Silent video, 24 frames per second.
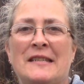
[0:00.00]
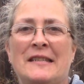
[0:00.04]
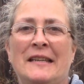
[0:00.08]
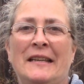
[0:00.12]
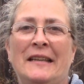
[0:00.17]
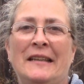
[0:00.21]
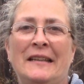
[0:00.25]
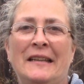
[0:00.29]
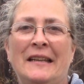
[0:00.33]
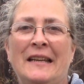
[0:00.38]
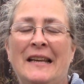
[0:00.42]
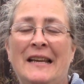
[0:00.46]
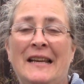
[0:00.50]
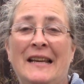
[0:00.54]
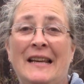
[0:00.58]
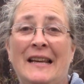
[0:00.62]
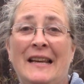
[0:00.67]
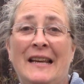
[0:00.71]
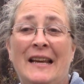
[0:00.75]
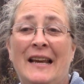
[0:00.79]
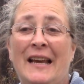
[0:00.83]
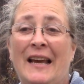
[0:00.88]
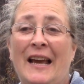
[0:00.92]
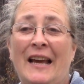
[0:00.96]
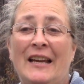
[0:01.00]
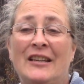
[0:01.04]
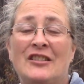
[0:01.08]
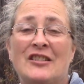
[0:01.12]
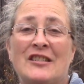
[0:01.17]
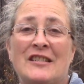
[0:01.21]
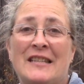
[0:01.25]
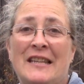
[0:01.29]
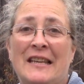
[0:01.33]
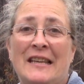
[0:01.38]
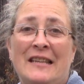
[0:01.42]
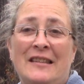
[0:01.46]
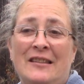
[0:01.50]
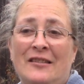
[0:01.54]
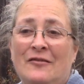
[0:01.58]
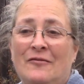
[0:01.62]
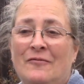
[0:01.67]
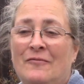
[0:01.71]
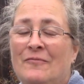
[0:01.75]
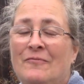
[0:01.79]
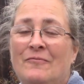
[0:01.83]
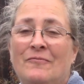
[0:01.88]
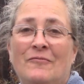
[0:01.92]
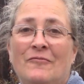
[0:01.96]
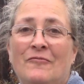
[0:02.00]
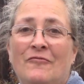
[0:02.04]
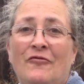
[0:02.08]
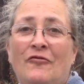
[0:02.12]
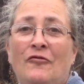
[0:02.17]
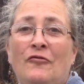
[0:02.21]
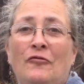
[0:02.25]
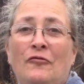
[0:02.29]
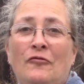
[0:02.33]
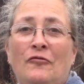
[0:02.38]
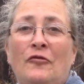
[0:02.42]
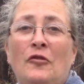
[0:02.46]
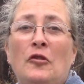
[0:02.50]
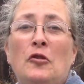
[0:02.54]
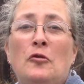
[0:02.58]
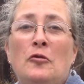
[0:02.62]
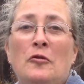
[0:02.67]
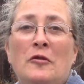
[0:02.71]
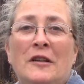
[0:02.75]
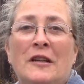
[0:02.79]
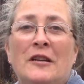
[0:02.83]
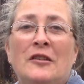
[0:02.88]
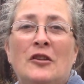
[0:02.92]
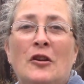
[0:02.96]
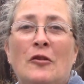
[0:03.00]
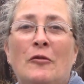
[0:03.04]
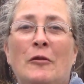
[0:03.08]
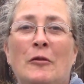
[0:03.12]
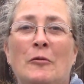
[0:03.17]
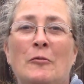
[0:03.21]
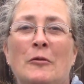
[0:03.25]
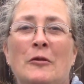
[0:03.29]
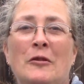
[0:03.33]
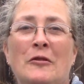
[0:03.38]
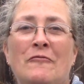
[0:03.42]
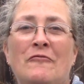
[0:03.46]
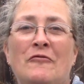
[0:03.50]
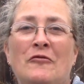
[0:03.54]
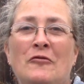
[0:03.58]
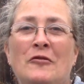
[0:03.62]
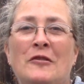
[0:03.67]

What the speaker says: And I just think food and knowing where your food